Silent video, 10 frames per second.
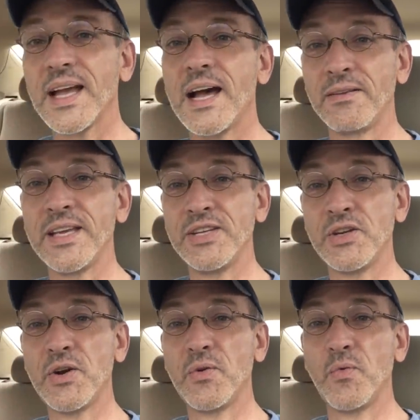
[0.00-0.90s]
I'll let you
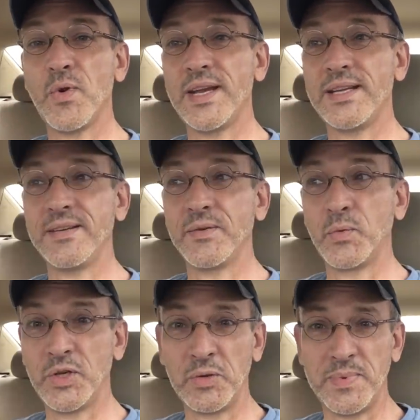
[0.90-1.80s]
know when it
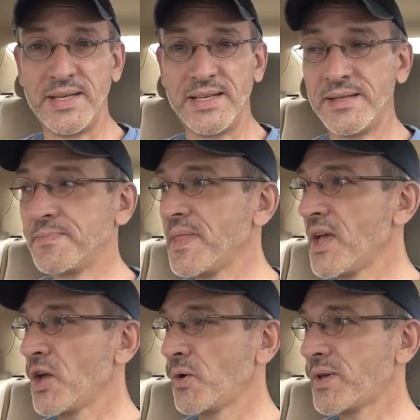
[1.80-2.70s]
will be.
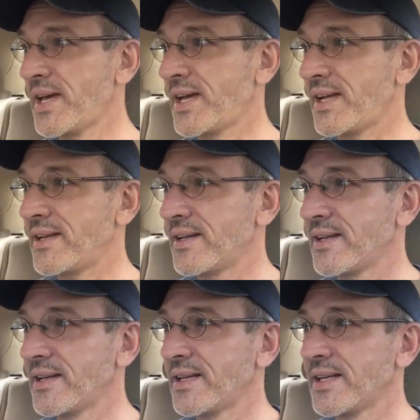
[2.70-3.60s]
Okay,
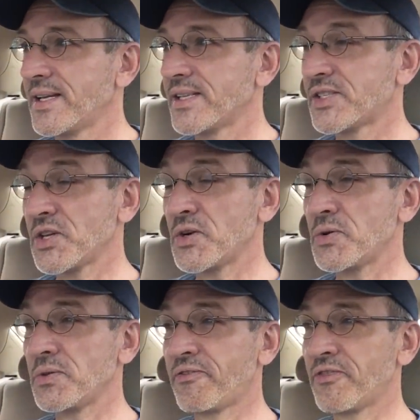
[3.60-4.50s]

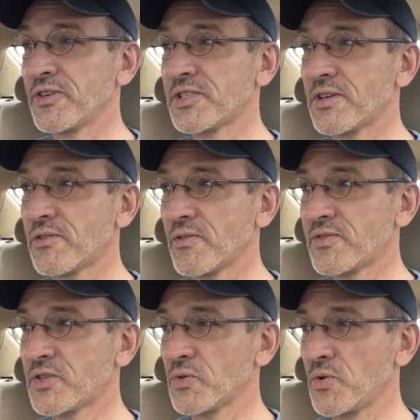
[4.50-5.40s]
so the first
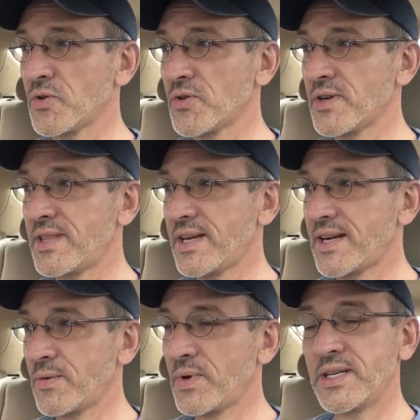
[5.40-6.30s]
thrift store that
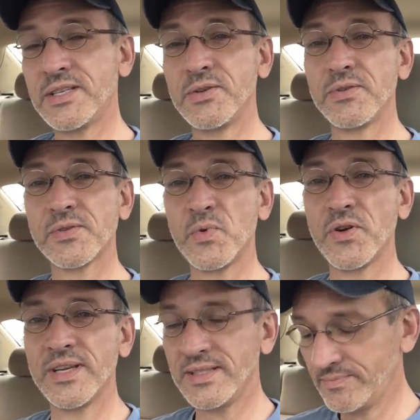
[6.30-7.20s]
I went into this
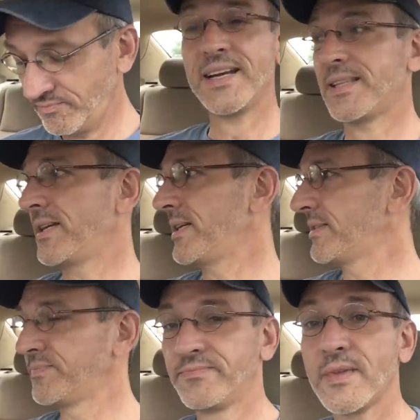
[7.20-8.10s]
morning, but
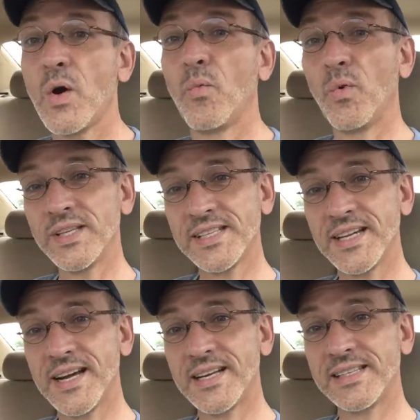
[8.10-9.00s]
once
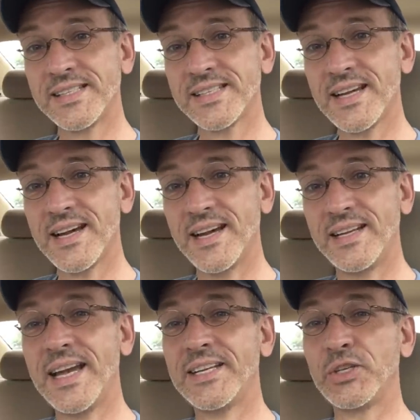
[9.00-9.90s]
I got inside,
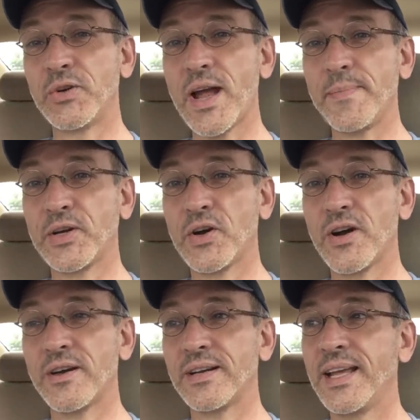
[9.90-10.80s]
I had to grab a
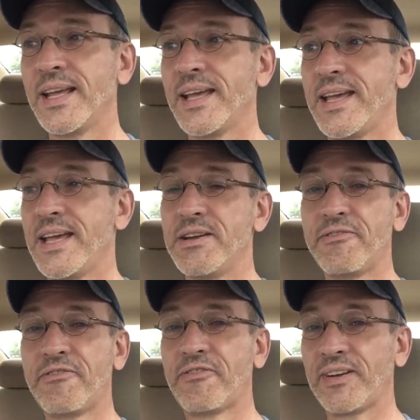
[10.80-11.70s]
cart and
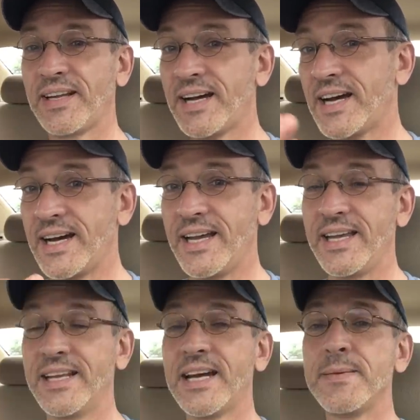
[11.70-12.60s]

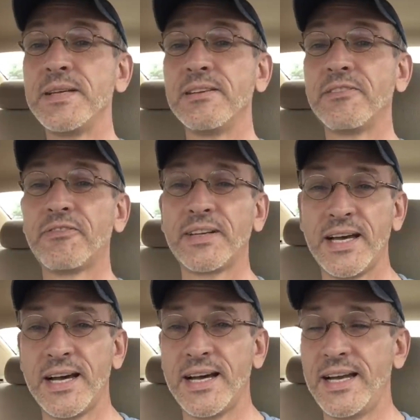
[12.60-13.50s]
fly, and I mean
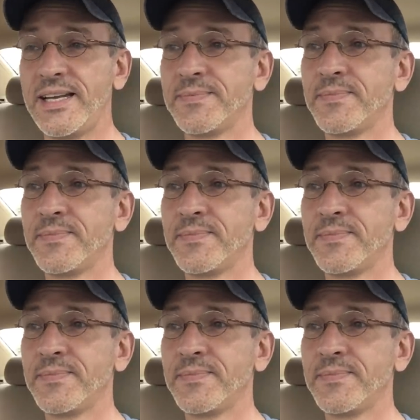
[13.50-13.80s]
fly.